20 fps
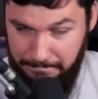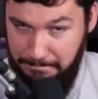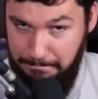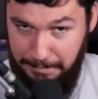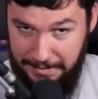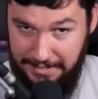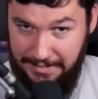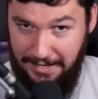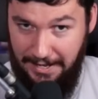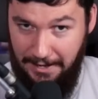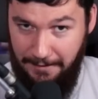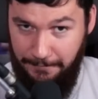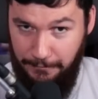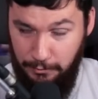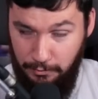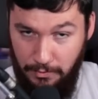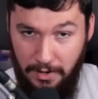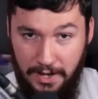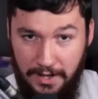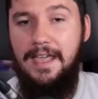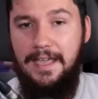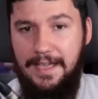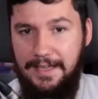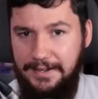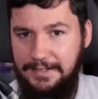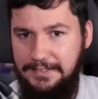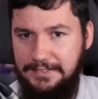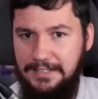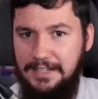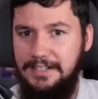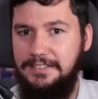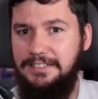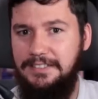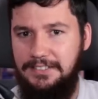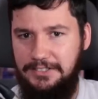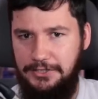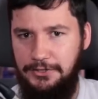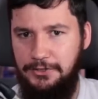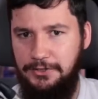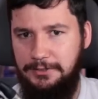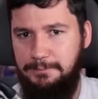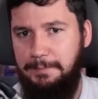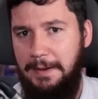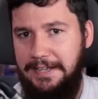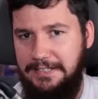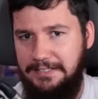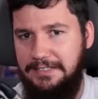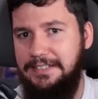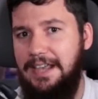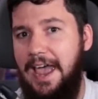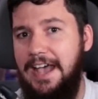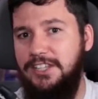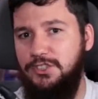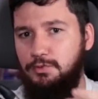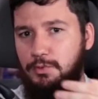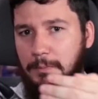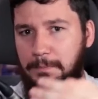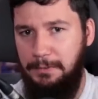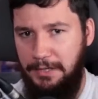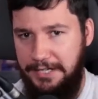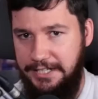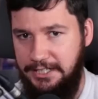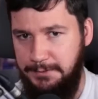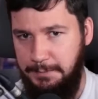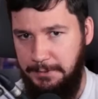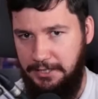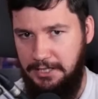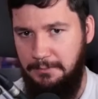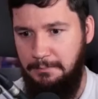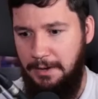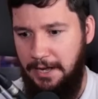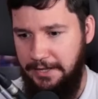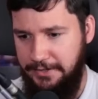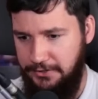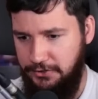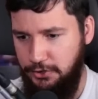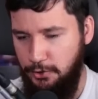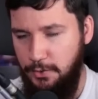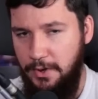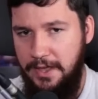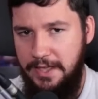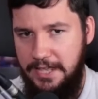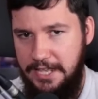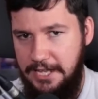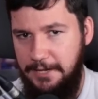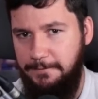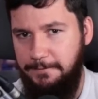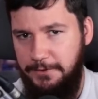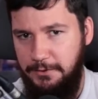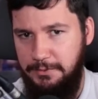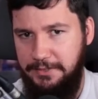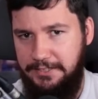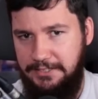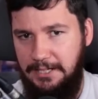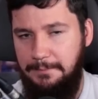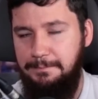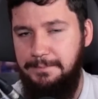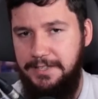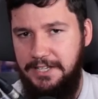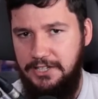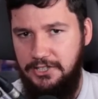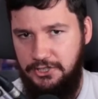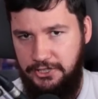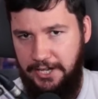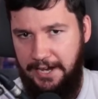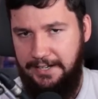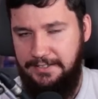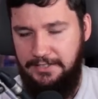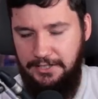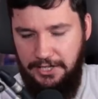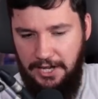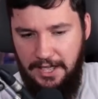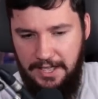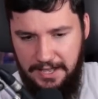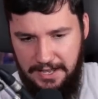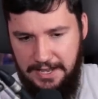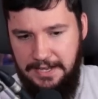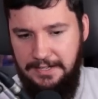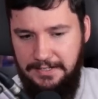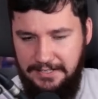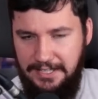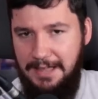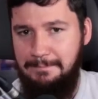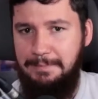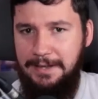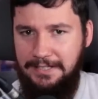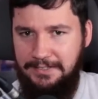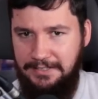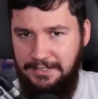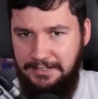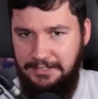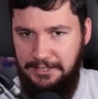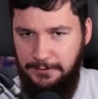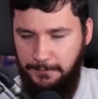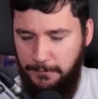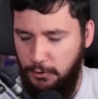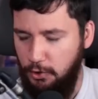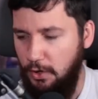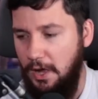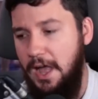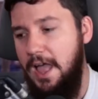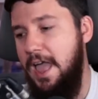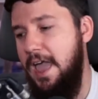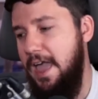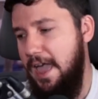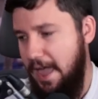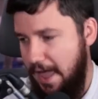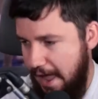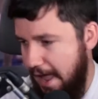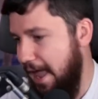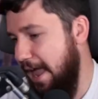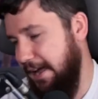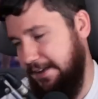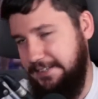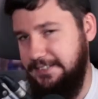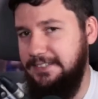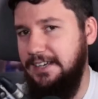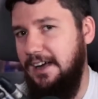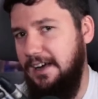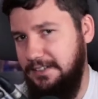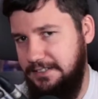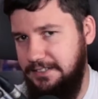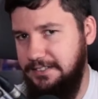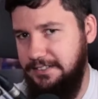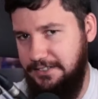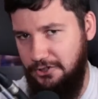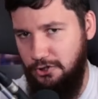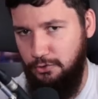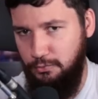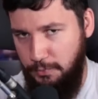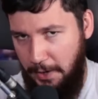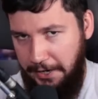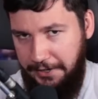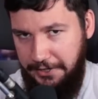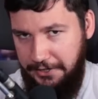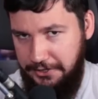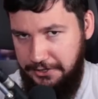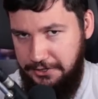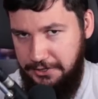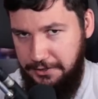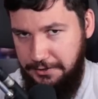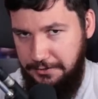be careful. Xargs is used basically as a replacement command, so if there is something ejected into that base 64, Xargs is going to run it.